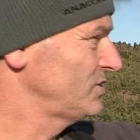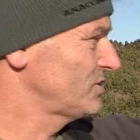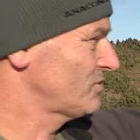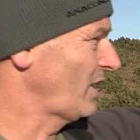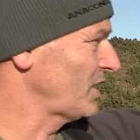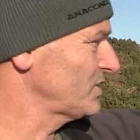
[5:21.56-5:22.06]

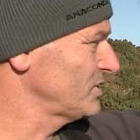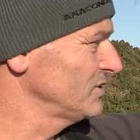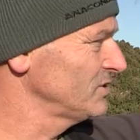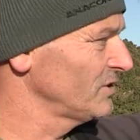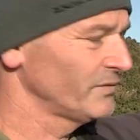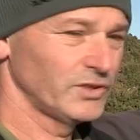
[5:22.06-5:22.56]

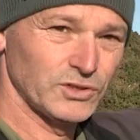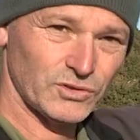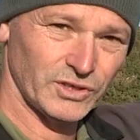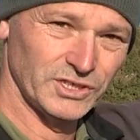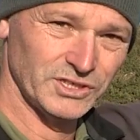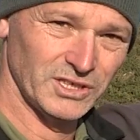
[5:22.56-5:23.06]
distractions of the
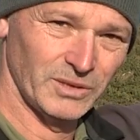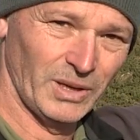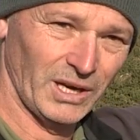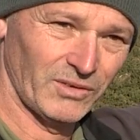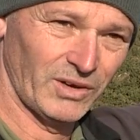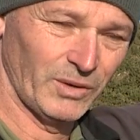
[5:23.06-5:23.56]
trees in the
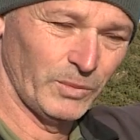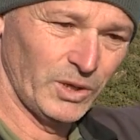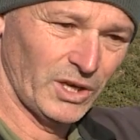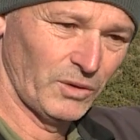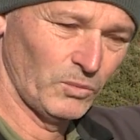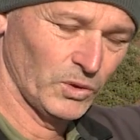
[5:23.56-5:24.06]
background, we
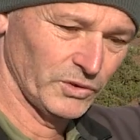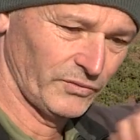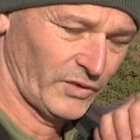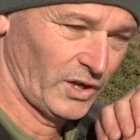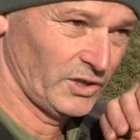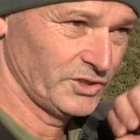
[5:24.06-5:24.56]
don't want the
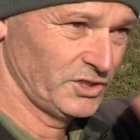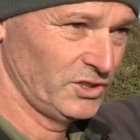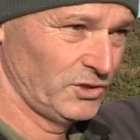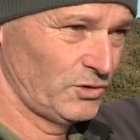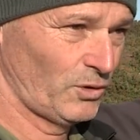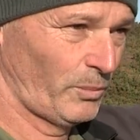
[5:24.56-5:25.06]
focusing
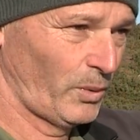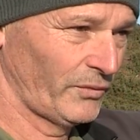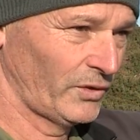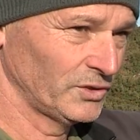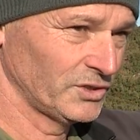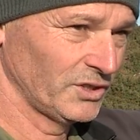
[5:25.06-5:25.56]
to drop
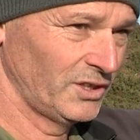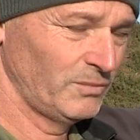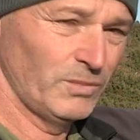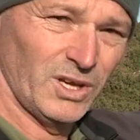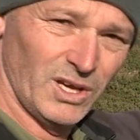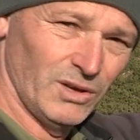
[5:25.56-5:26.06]
off onto them.
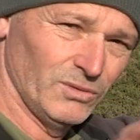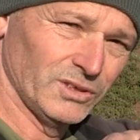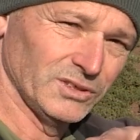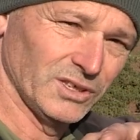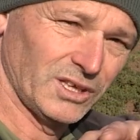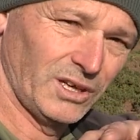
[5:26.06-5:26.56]
I want
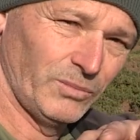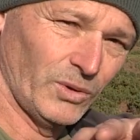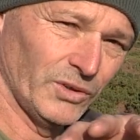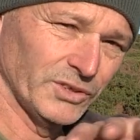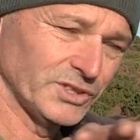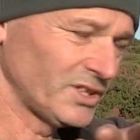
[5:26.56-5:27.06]
it to keep
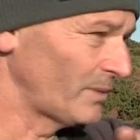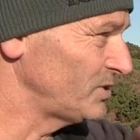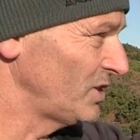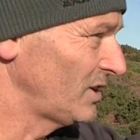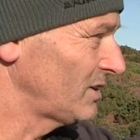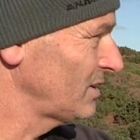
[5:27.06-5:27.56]
on the
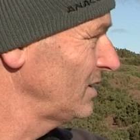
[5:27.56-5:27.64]
subject.